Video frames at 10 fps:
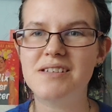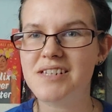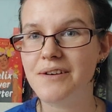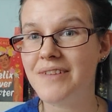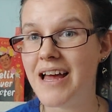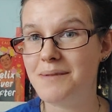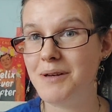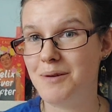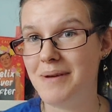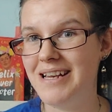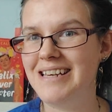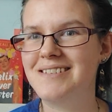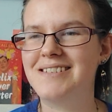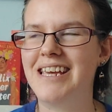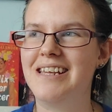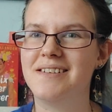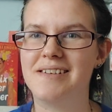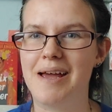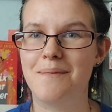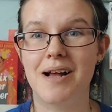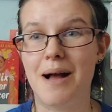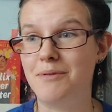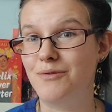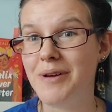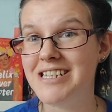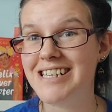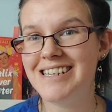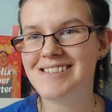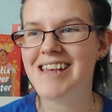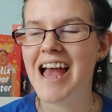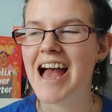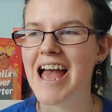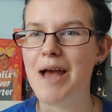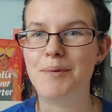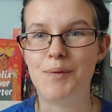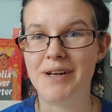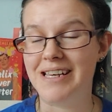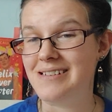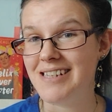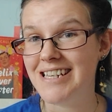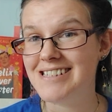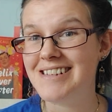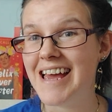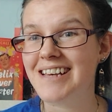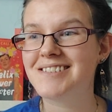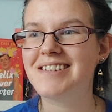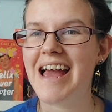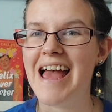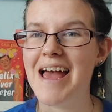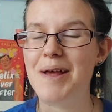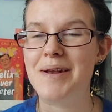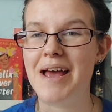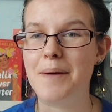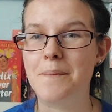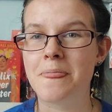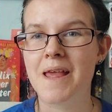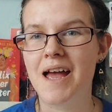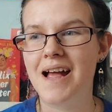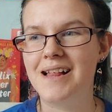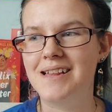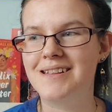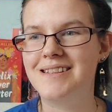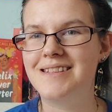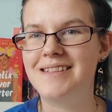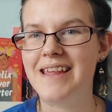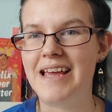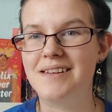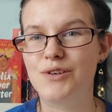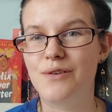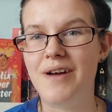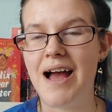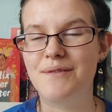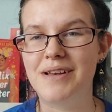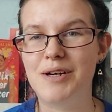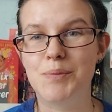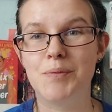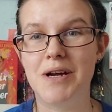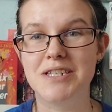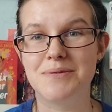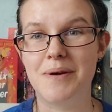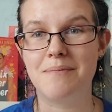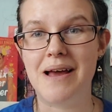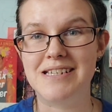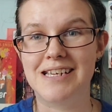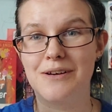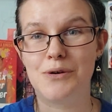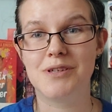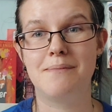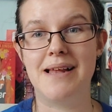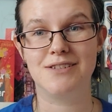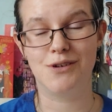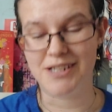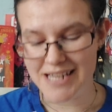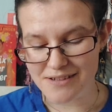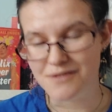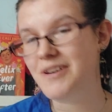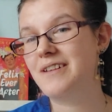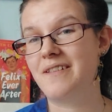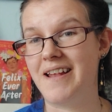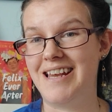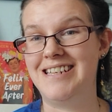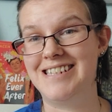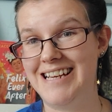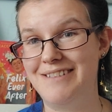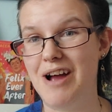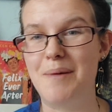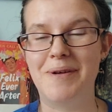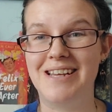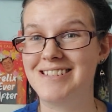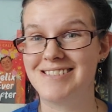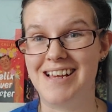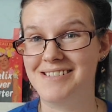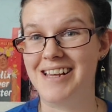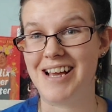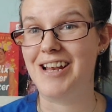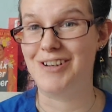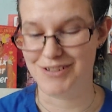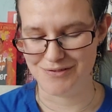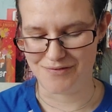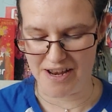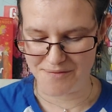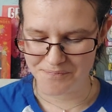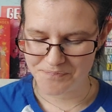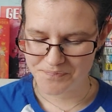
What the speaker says: So that's been on my list. It's a couple of witches, one is intersex, and they sort of have a little brush with magic and cause a magical catastrophe that they need to clear up, and it just sounds like a lot of fun.